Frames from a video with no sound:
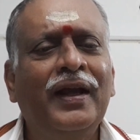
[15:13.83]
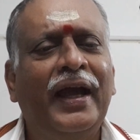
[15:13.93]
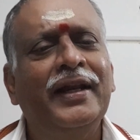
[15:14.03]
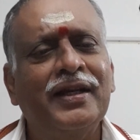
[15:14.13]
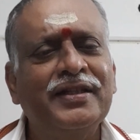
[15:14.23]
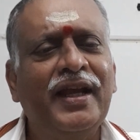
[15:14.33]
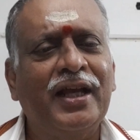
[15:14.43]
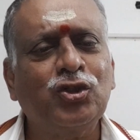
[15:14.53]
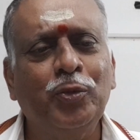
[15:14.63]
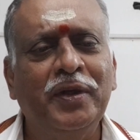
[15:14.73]
Energy
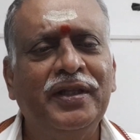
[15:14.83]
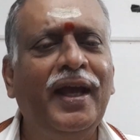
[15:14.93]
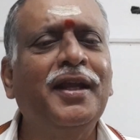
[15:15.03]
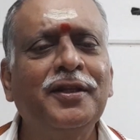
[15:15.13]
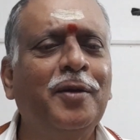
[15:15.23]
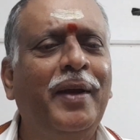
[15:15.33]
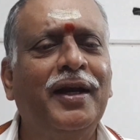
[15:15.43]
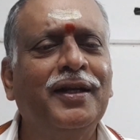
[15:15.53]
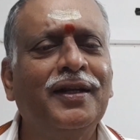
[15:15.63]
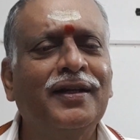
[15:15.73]
has to be there in the
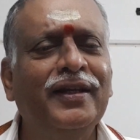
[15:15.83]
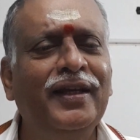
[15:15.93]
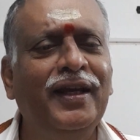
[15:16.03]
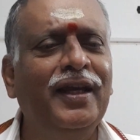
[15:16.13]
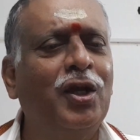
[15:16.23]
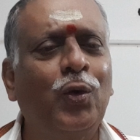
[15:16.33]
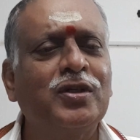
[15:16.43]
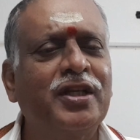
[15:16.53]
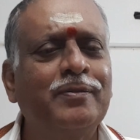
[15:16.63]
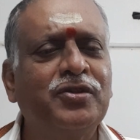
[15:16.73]
matter. E
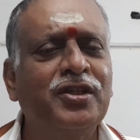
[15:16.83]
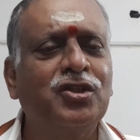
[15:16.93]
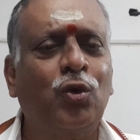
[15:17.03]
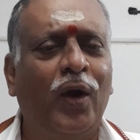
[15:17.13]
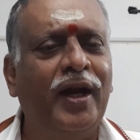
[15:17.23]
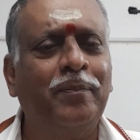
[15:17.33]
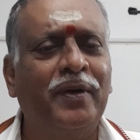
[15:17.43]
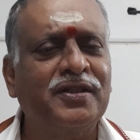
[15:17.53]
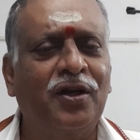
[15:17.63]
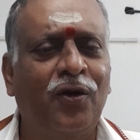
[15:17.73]
equals mc squared
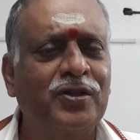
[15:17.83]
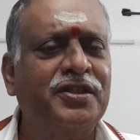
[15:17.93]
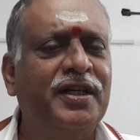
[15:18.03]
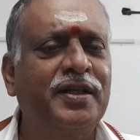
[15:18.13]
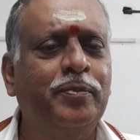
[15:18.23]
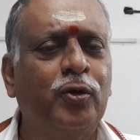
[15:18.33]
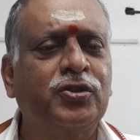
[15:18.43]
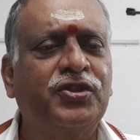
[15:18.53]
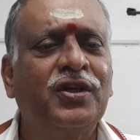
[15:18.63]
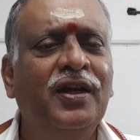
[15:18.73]
plus a constant he
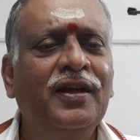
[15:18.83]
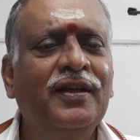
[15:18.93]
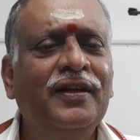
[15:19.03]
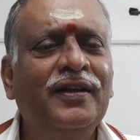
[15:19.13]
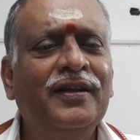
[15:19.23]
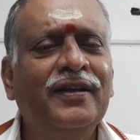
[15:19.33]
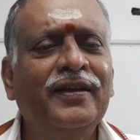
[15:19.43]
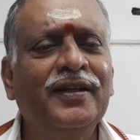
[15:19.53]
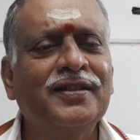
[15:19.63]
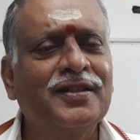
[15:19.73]
puts
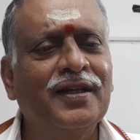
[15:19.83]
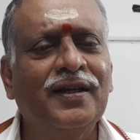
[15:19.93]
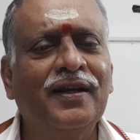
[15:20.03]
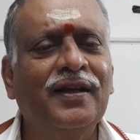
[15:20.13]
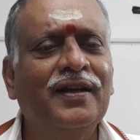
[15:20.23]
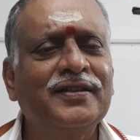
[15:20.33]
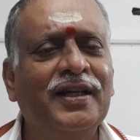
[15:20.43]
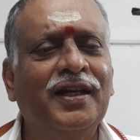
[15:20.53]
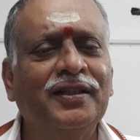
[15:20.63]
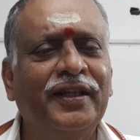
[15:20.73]
in his
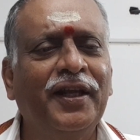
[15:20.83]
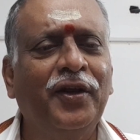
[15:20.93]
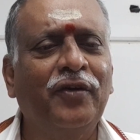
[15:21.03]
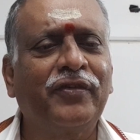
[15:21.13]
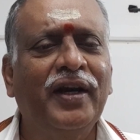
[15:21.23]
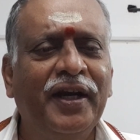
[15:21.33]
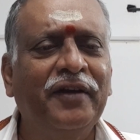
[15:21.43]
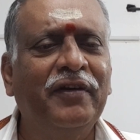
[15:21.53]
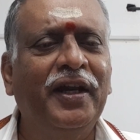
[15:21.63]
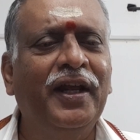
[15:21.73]
general theory of
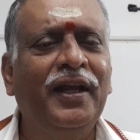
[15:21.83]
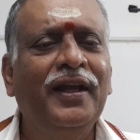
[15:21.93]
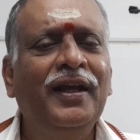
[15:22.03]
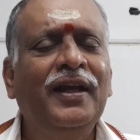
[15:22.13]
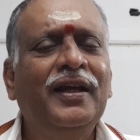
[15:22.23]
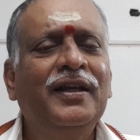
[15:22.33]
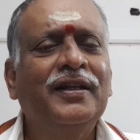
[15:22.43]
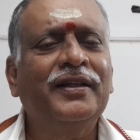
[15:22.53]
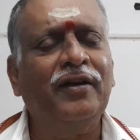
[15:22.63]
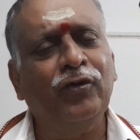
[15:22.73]
relativity.
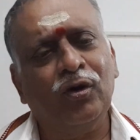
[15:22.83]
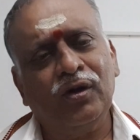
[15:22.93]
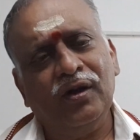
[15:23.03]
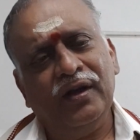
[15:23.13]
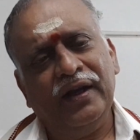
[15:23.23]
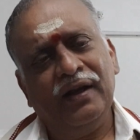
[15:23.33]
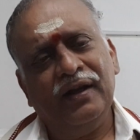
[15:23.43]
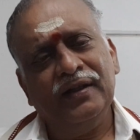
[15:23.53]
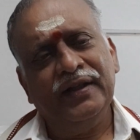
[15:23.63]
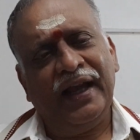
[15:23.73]
Therefore,
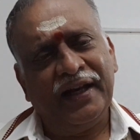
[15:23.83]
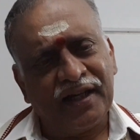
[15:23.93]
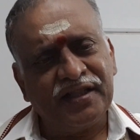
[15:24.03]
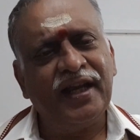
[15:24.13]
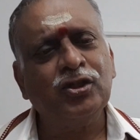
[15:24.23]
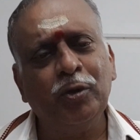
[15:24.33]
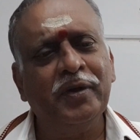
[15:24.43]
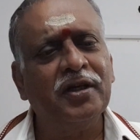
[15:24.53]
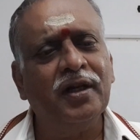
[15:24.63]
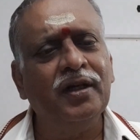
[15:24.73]
the energy has to
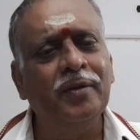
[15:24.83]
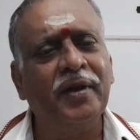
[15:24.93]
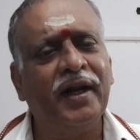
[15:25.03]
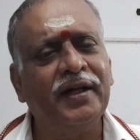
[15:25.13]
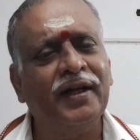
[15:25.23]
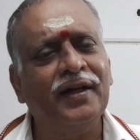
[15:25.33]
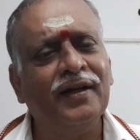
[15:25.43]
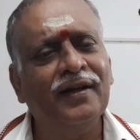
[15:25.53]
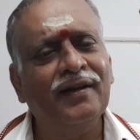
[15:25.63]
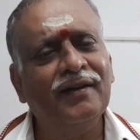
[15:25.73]
be liberated.
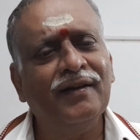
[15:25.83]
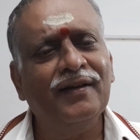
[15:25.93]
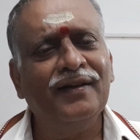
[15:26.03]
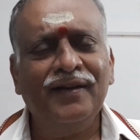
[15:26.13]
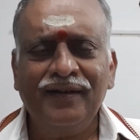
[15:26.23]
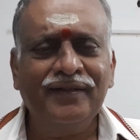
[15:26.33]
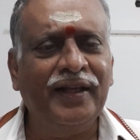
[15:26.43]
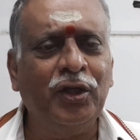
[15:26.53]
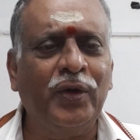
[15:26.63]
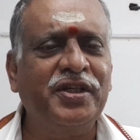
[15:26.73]
The
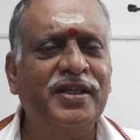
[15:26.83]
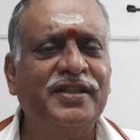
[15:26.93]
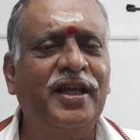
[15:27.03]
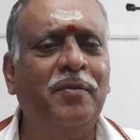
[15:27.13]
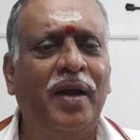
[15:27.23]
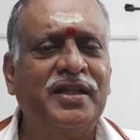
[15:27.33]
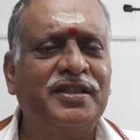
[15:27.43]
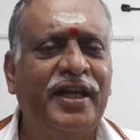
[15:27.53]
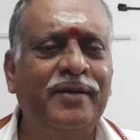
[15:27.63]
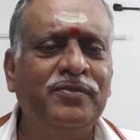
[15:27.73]
equation is there, mass
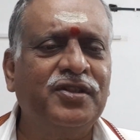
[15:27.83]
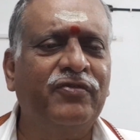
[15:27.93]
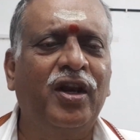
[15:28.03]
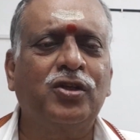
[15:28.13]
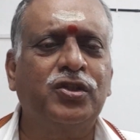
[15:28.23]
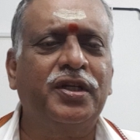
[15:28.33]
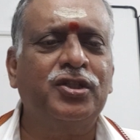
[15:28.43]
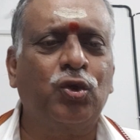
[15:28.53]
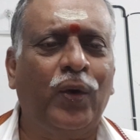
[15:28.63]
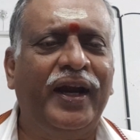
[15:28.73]
times velocity
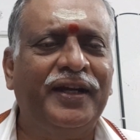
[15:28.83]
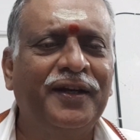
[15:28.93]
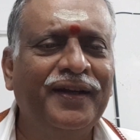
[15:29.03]
squared.